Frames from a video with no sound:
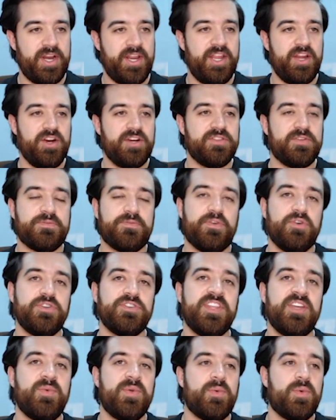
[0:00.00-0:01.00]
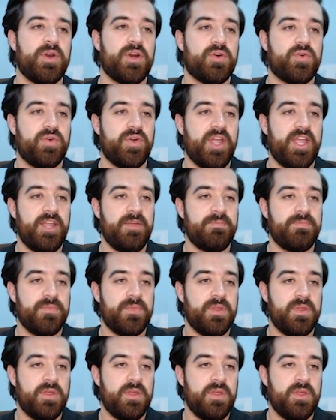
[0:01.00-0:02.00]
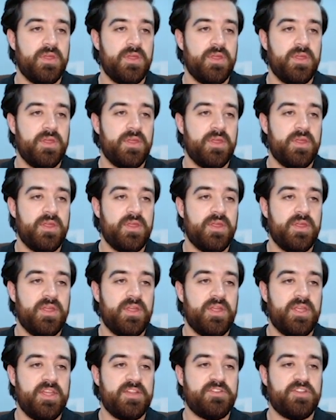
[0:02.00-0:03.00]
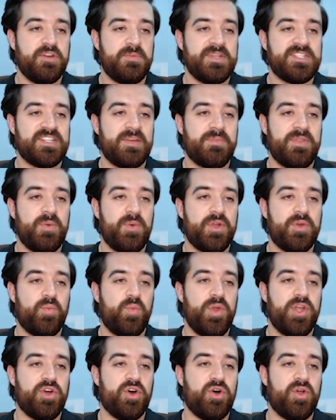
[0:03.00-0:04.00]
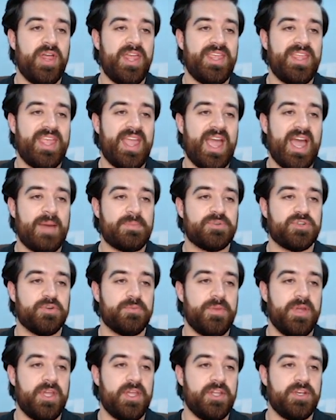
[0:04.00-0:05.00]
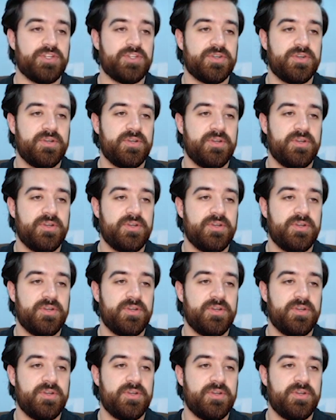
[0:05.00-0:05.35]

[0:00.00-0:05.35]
here. And the first thing we want to create is going to be something we call a capture page.